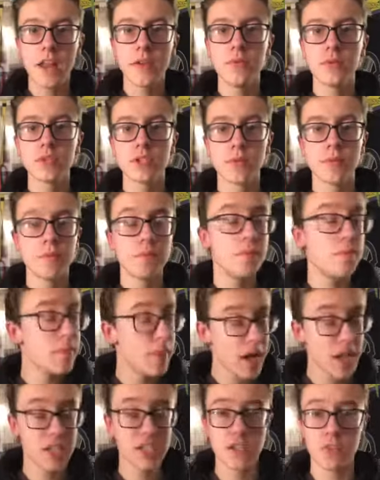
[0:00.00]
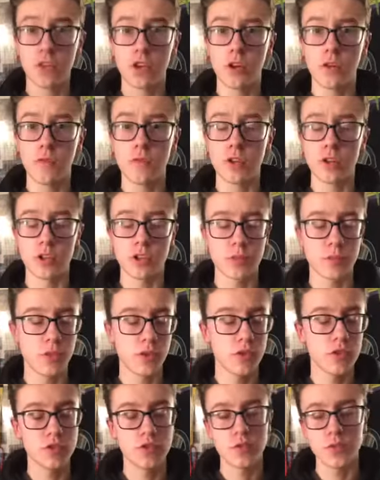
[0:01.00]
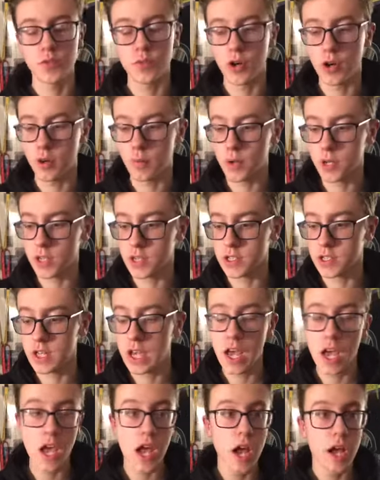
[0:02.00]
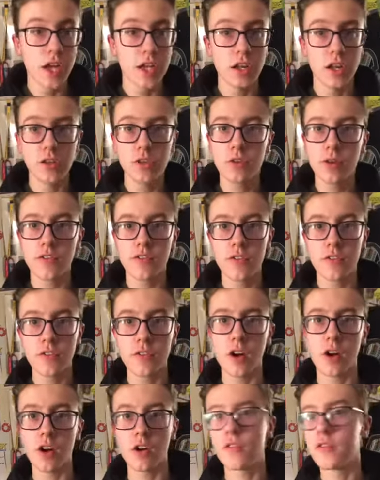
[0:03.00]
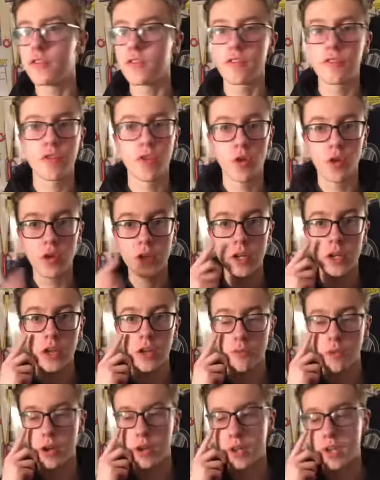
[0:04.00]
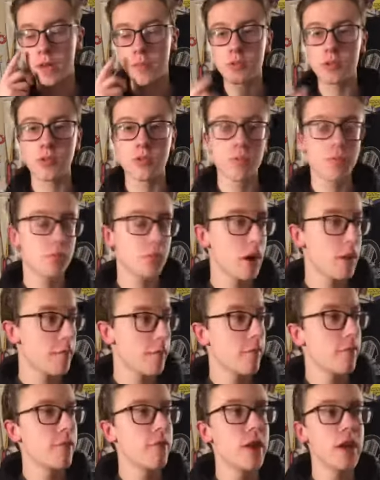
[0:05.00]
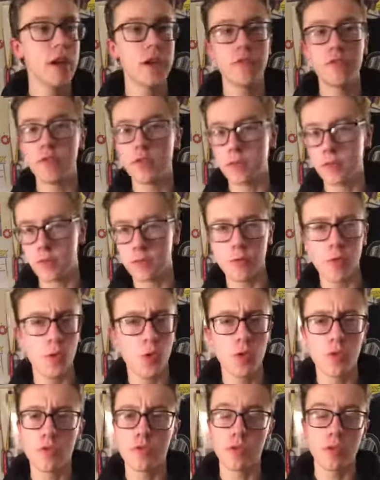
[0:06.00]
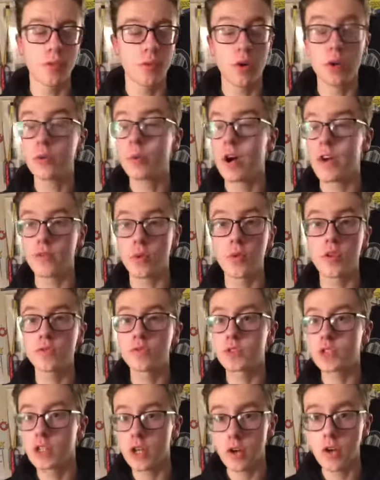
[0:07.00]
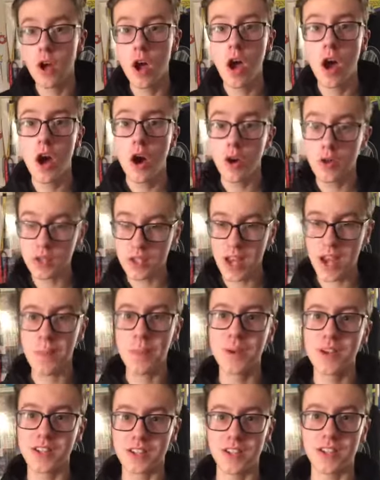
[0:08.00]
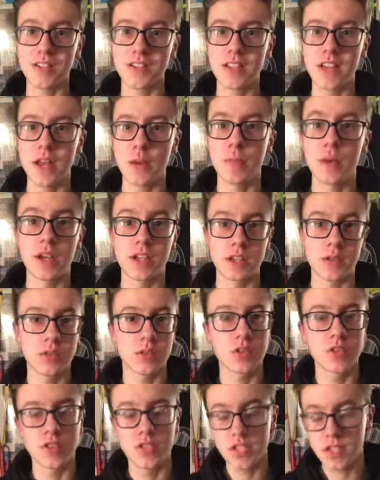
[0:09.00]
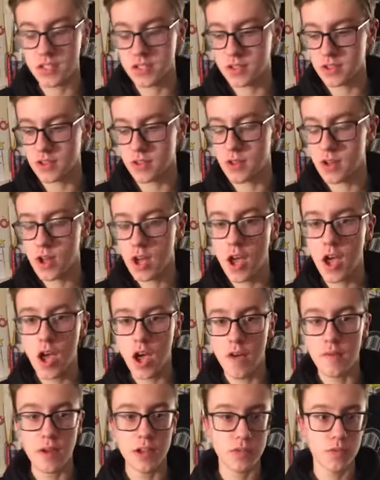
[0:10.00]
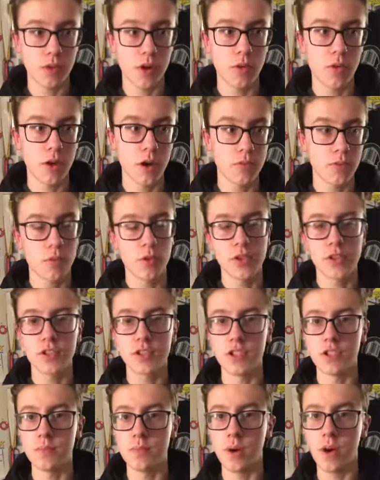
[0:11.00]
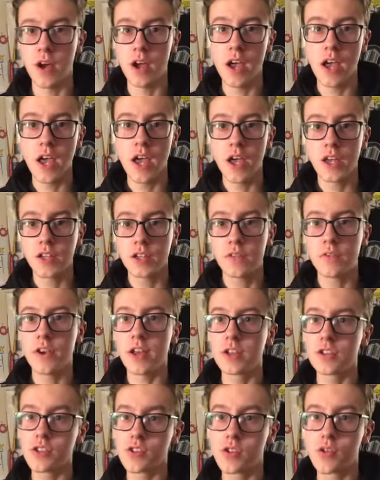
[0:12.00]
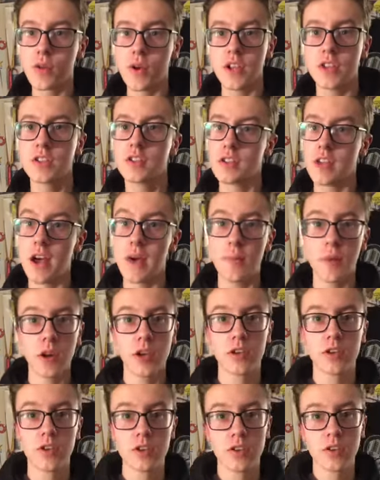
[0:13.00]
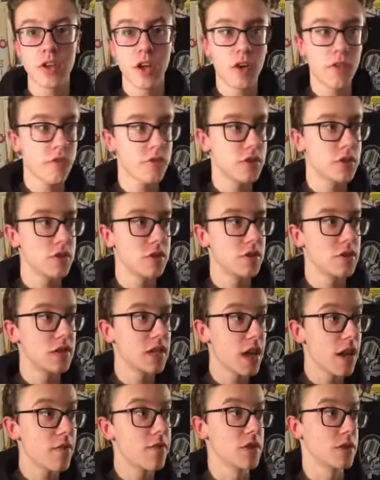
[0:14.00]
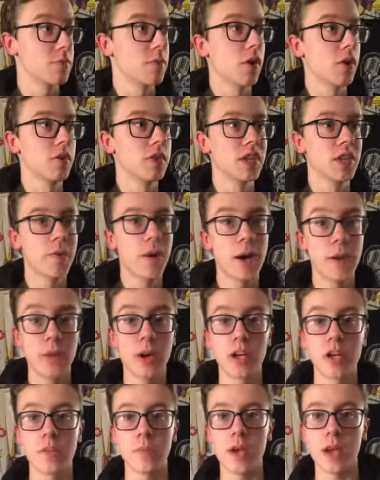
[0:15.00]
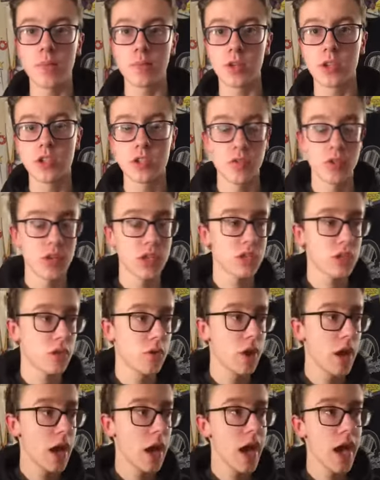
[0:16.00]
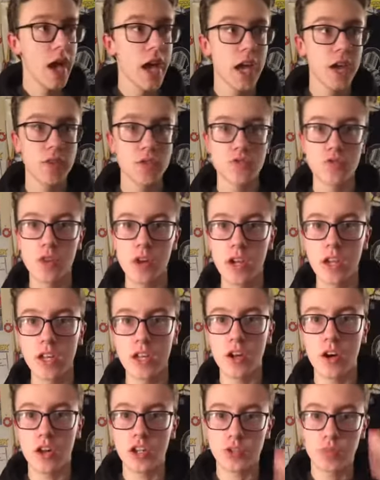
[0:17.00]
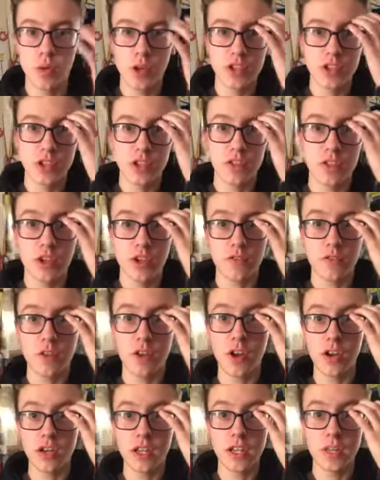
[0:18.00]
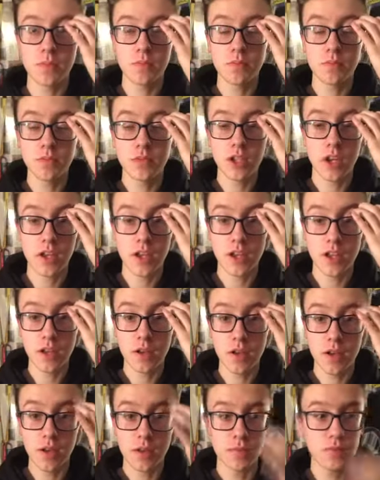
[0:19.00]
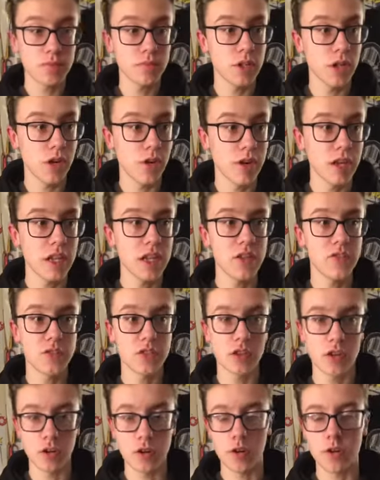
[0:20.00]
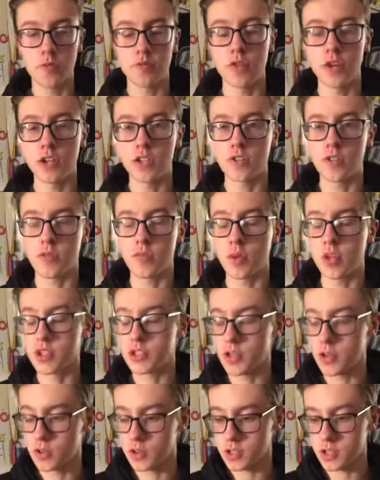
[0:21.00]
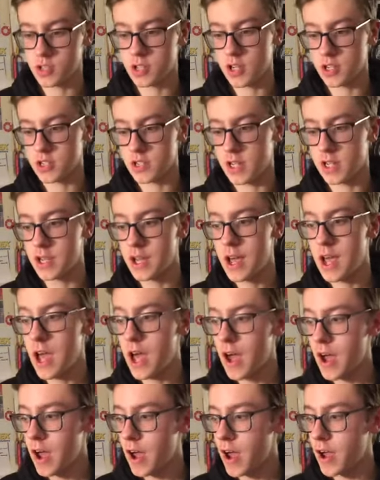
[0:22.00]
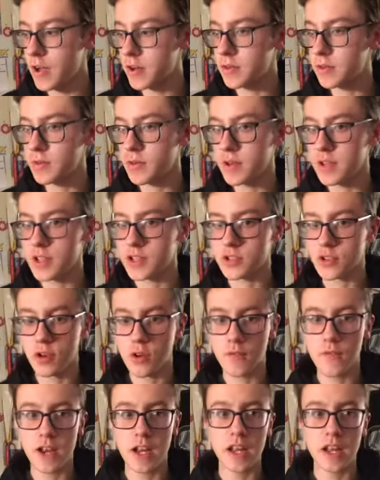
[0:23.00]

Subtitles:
it was a massive confidence booster as well, because, you know, I often thought, you know, when I kept on coming fifth and fourth or whatever, which was, you know, I was happy, as I said, because it was consistent and that's what I'd wanted. But you then do question, am I good enough to get this podium? Am I going to be able to do it? So it was really nice once I'd finally done it, and, you know, it lifted a lot of pressure off my shoulders, as I said, and it sort of then